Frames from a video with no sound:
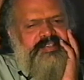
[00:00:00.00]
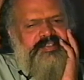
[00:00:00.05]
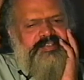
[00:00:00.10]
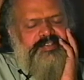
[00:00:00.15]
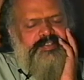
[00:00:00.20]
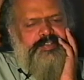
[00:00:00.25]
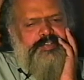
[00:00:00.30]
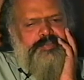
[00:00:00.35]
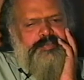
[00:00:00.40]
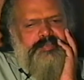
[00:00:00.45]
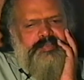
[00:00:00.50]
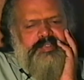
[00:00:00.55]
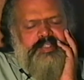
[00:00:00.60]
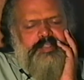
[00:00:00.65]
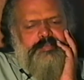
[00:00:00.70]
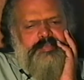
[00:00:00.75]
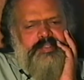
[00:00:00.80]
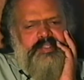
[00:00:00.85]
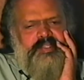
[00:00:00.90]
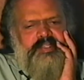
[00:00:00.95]
So
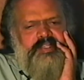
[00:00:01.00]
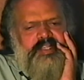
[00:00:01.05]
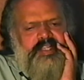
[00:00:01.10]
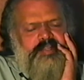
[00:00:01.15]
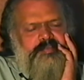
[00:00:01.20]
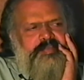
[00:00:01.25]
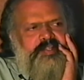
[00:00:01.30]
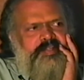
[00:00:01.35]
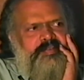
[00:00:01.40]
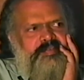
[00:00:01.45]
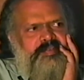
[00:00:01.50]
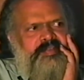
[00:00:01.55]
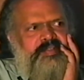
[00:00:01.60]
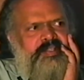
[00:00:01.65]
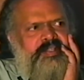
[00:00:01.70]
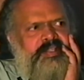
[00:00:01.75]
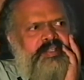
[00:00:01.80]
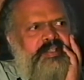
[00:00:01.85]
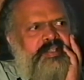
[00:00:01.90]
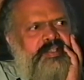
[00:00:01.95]
depicting Rama
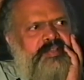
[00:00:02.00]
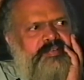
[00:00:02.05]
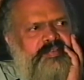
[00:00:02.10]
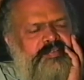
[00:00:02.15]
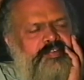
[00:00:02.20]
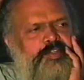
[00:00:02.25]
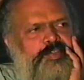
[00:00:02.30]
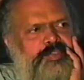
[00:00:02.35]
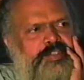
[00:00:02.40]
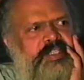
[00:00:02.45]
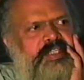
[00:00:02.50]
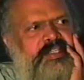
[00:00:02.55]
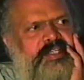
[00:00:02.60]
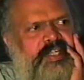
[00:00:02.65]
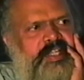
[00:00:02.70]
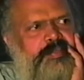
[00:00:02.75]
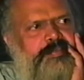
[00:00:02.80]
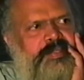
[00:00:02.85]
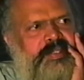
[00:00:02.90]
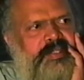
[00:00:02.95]
using a
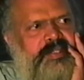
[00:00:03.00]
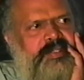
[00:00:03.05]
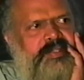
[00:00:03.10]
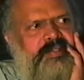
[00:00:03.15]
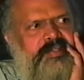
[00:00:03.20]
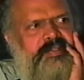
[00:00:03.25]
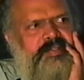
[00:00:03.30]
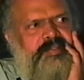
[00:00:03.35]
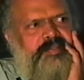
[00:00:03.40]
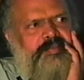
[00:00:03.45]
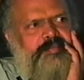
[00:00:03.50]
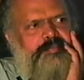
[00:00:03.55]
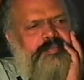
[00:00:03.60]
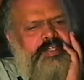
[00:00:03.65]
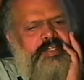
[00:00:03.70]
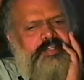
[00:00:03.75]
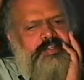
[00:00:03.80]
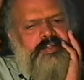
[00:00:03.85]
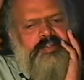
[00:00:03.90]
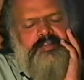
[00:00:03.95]
tribal
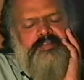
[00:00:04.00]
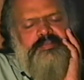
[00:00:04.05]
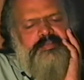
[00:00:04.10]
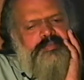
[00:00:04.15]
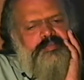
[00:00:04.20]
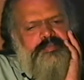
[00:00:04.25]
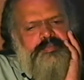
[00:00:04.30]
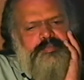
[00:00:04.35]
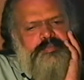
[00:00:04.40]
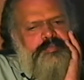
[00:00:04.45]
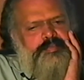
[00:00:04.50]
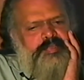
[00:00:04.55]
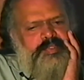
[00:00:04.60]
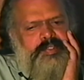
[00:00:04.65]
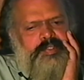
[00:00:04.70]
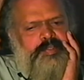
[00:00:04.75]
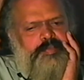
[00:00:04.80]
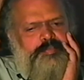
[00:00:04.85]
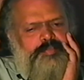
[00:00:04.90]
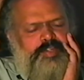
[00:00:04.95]
made a lot of
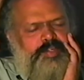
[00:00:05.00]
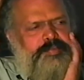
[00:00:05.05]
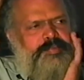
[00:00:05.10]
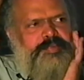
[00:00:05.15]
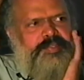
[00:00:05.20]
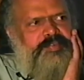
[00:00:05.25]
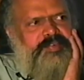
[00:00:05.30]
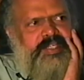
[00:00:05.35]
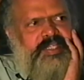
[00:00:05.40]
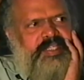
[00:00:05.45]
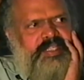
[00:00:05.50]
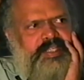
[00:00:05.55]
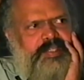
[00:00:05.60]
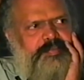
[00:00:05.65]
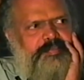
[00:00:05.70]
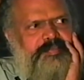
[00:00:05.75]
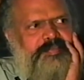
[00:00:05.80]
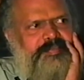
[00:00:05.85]
problem at one time.